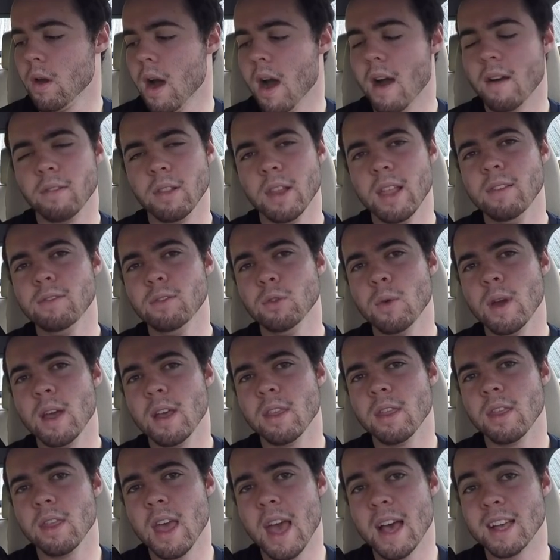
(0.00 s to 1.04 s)
I've lived
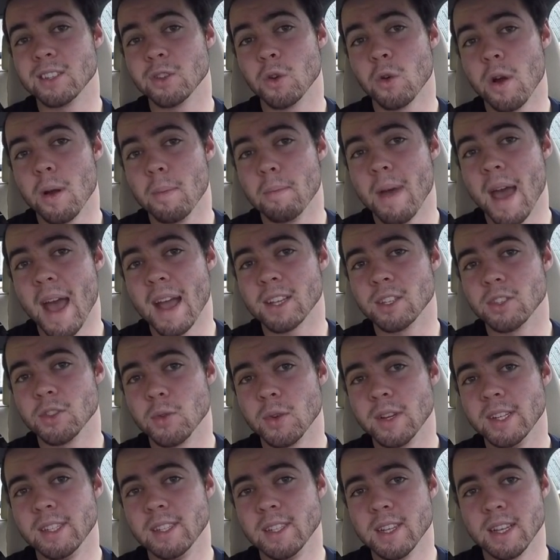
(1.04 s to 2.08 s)
with the Escort Max
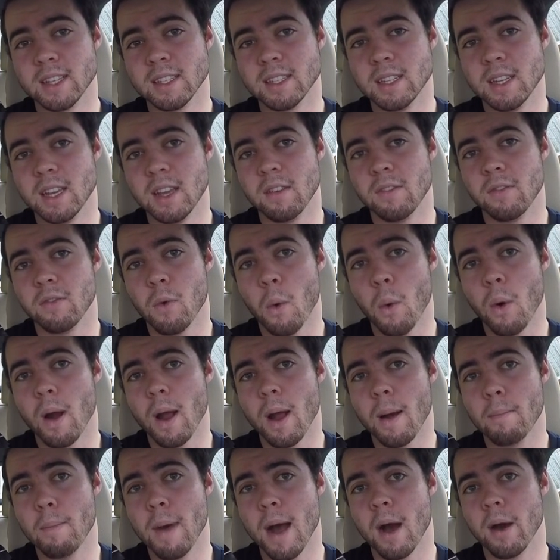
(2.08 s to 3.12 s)
360 for
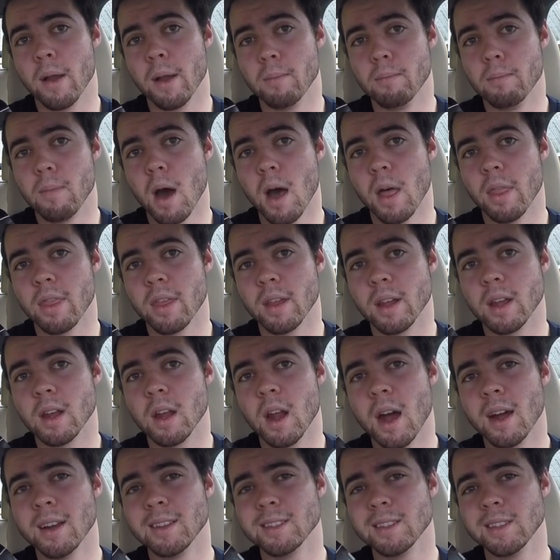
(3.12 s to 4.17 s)
about a month and can
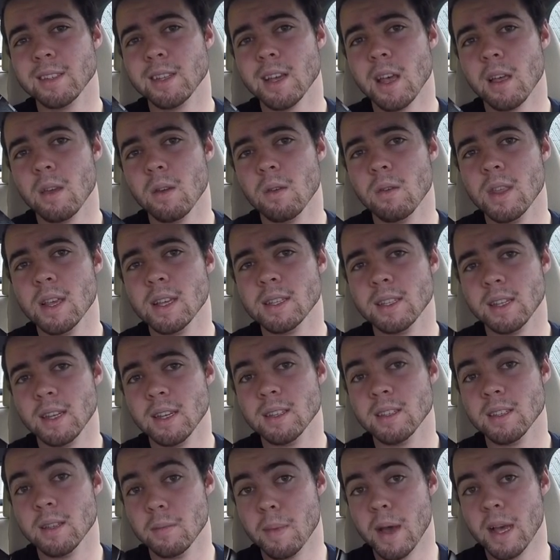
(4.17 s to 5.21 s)
honestly tell you this
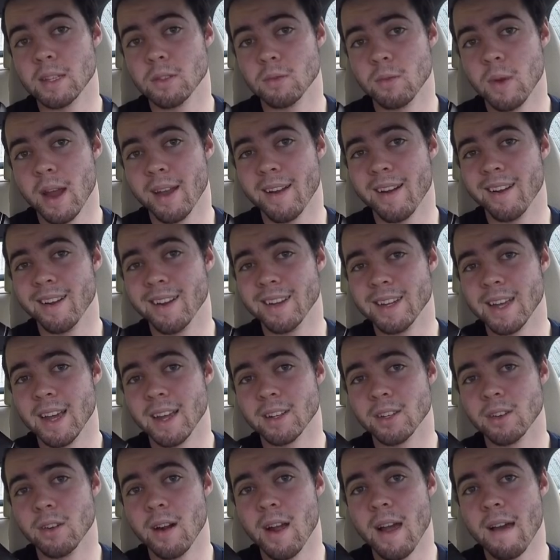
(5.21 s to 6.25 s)
is the best radar
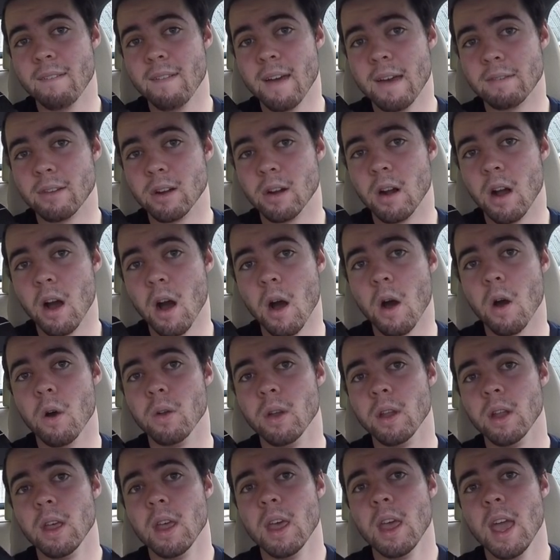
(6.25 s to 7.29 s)
detector I've ever
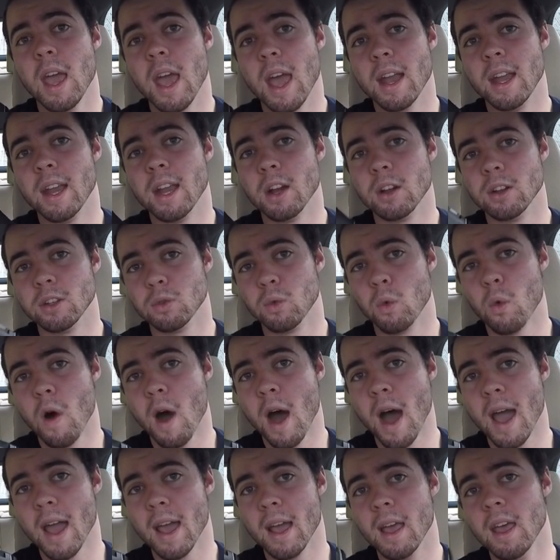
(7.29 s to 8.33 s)
owned, and here's
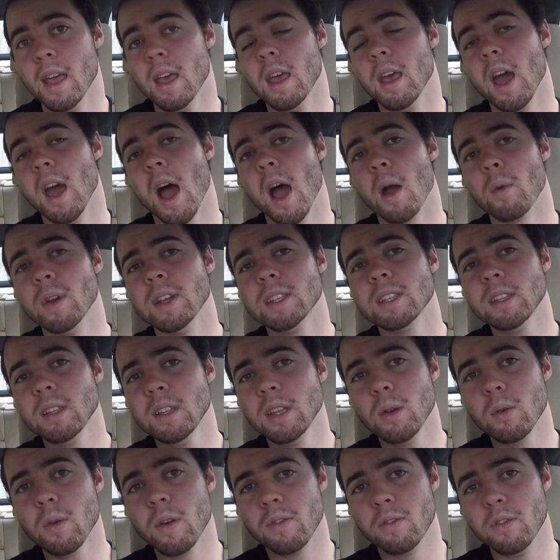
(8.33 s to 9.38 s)
why. I
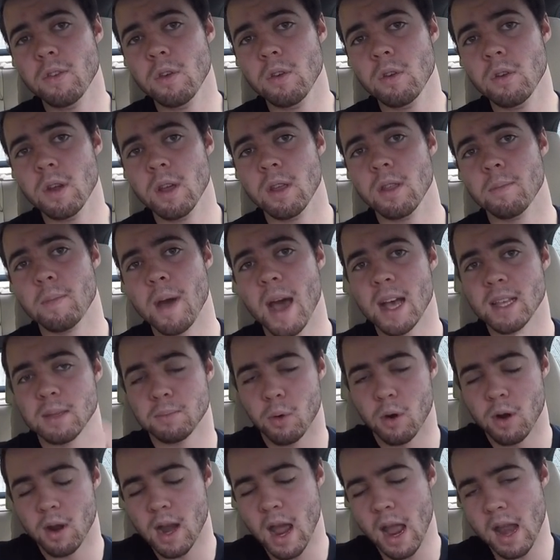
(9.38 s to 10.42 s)
recently reviewed the
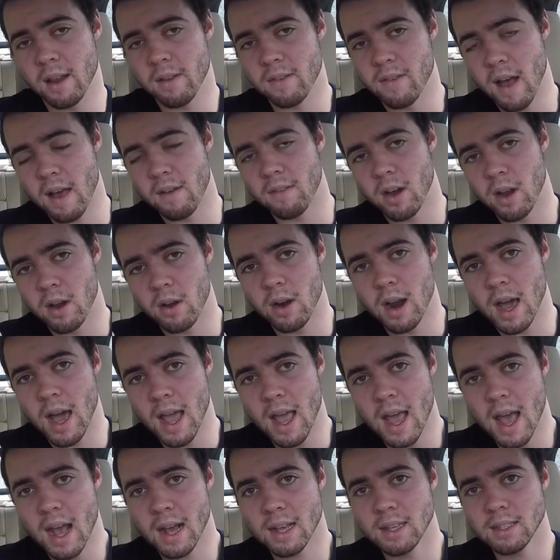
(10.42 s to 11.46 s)
Passport 9500
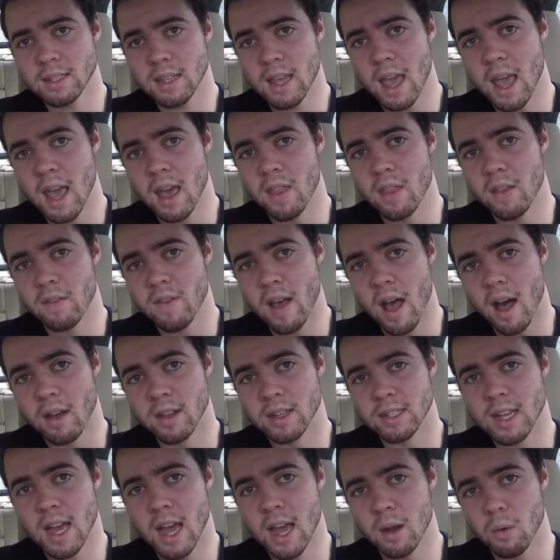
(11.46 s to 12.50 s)
IX and the
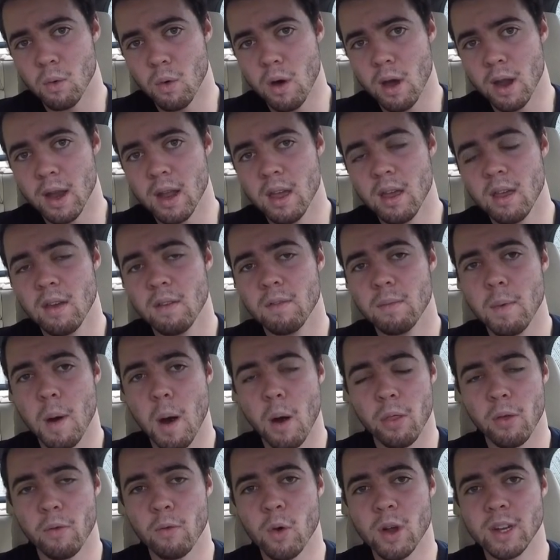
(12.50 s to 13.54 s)
Valentine one,
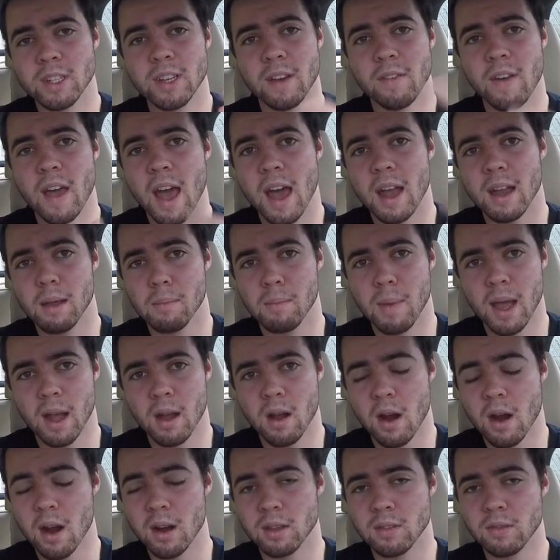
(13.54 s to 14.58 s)
both of which I've had in my
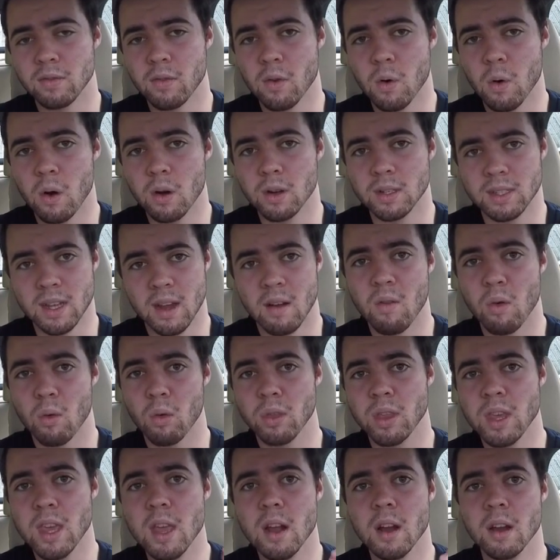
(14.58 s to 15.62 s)
cars for
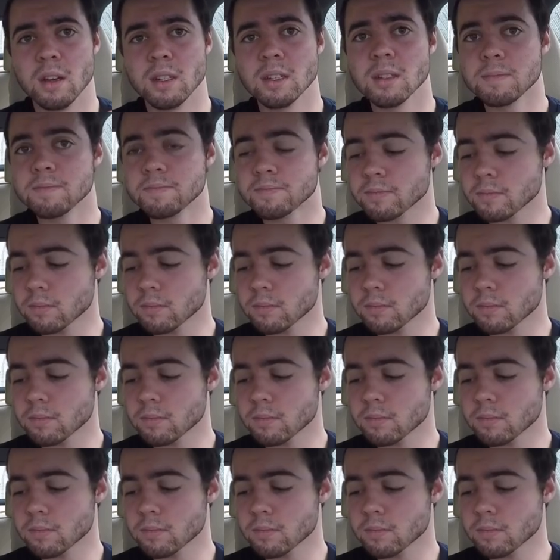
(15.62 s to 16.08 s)
several years.